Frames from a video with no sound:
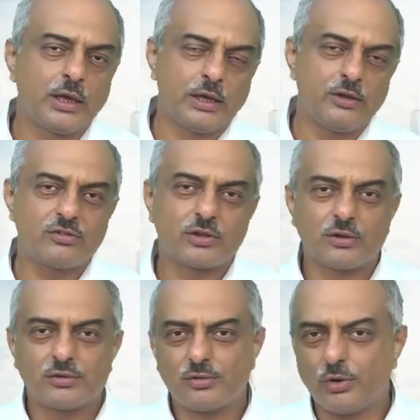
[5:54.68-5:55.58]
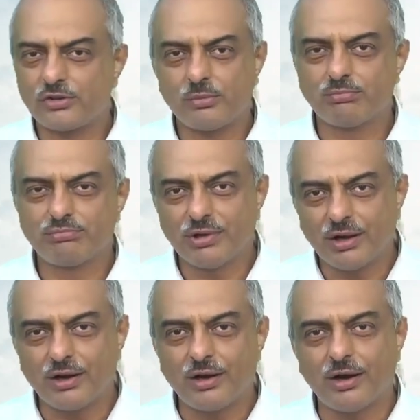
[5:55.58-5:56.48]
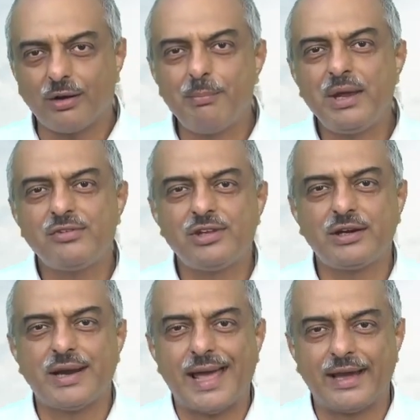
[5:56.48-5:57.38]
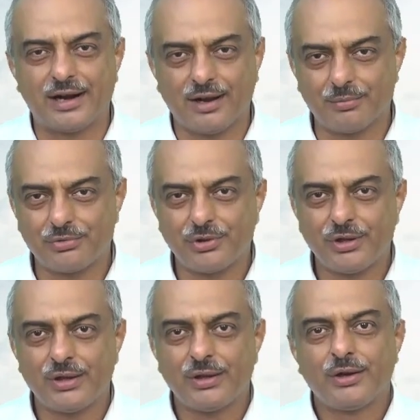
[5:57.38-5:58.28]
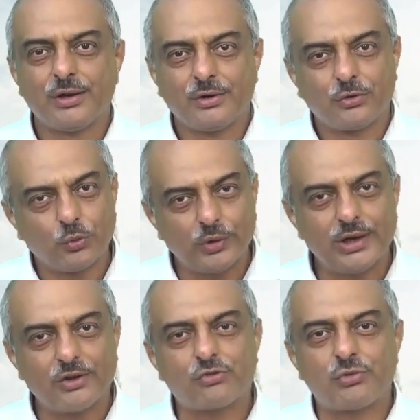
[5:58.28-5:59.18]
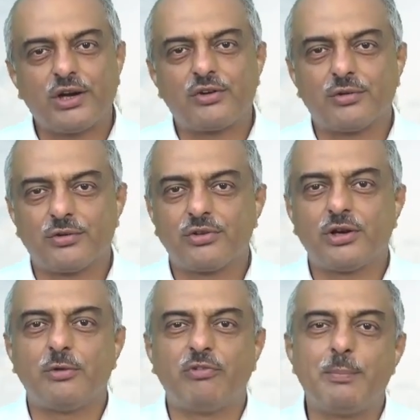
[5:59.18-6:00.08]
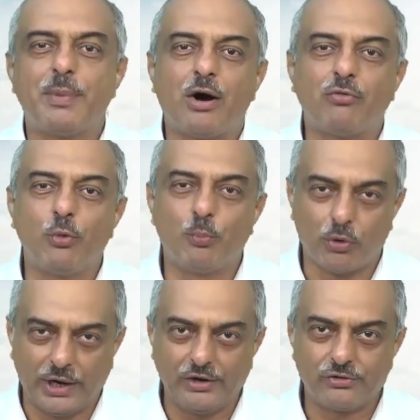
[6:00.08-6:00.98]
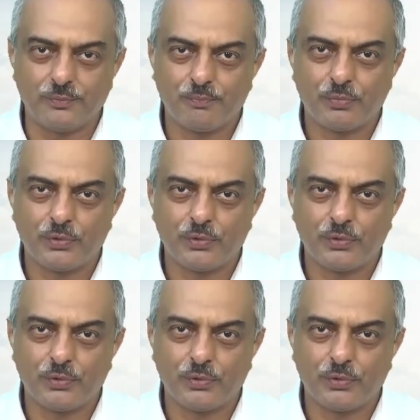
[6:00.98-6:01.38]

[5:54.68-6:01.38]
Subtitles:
He's got some amazing diagrams to illustrate certain very powerful points.